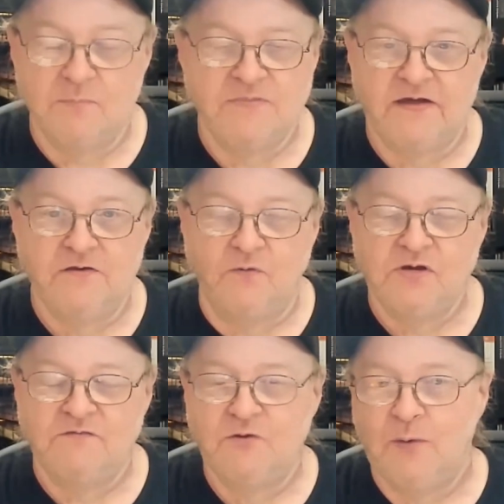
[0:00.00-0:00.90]
but they don't
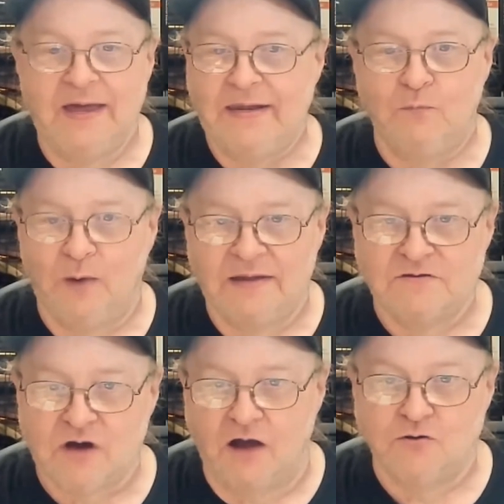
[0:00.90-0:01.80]
give you any way to
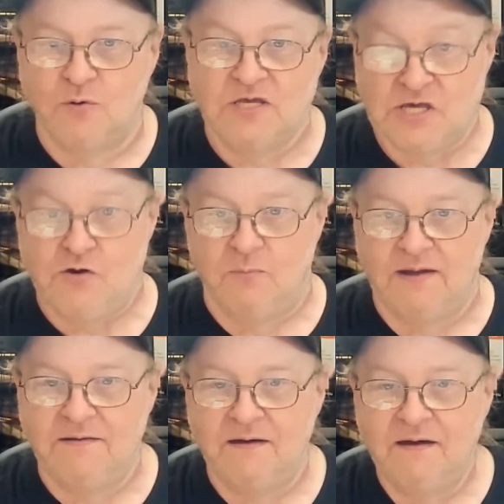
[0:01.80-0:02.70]
talk to a human.